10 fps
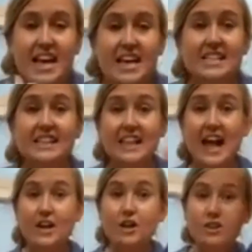is
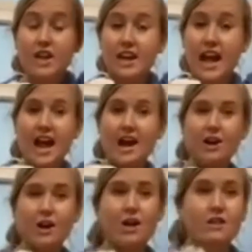lighter than
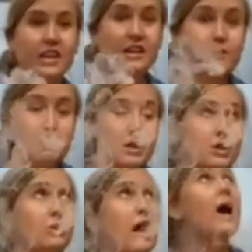air, think of a balloon